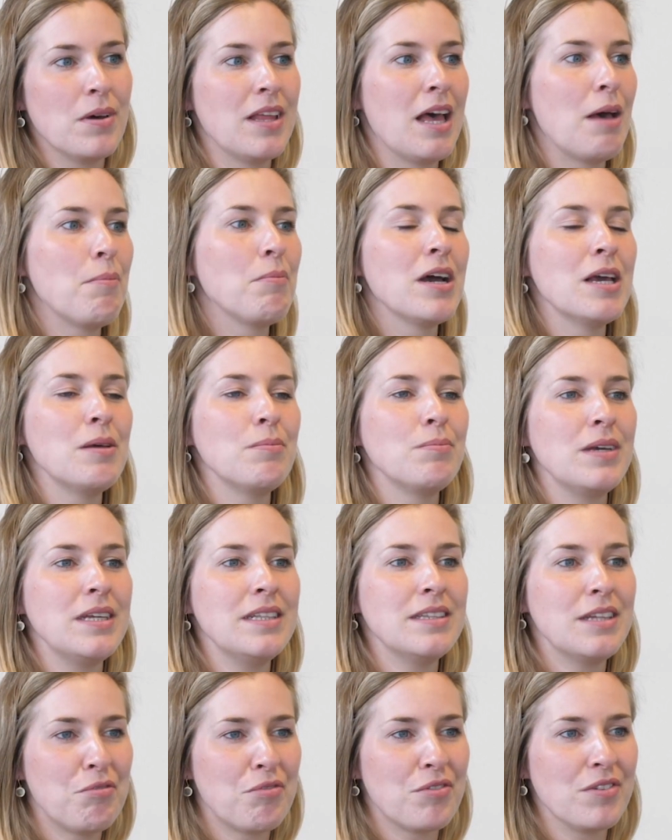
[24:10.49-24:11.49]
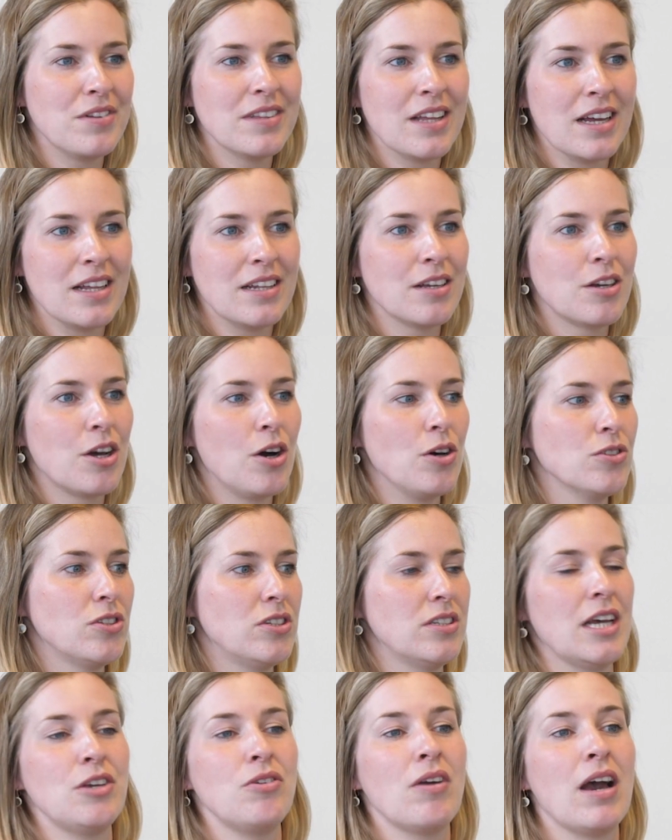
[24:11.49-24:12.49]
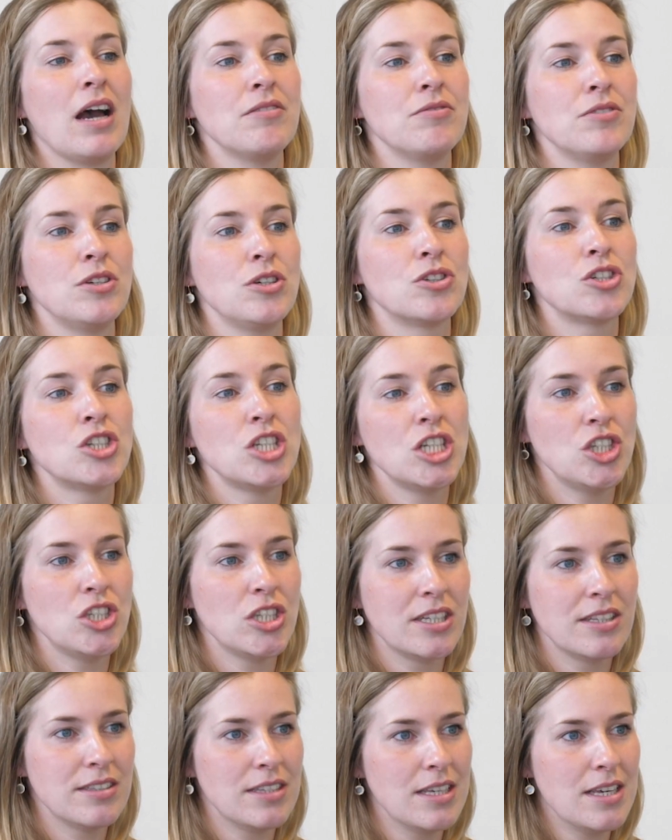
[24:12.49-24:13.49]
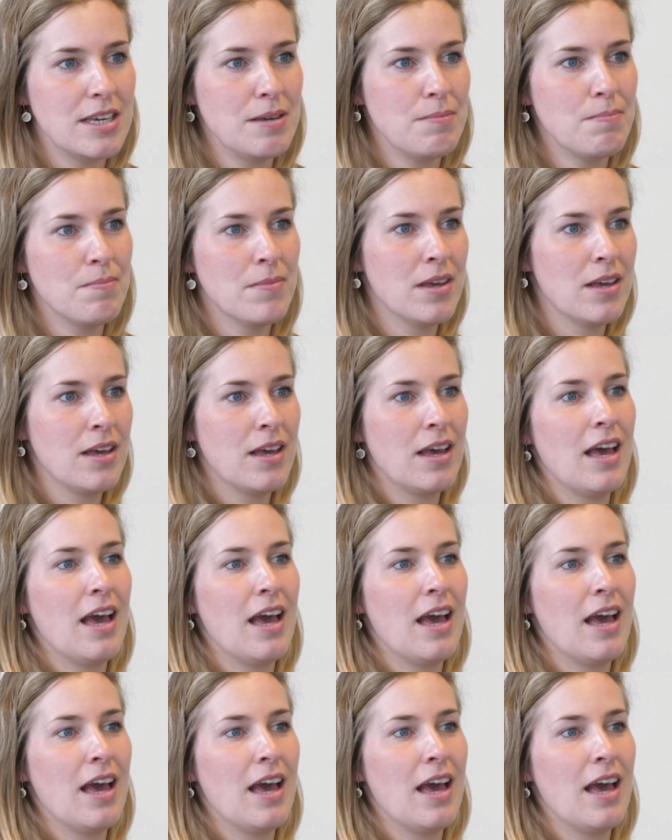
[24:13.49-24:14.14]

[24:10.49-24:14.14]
but that might be different than the culture that you have in your teaching team,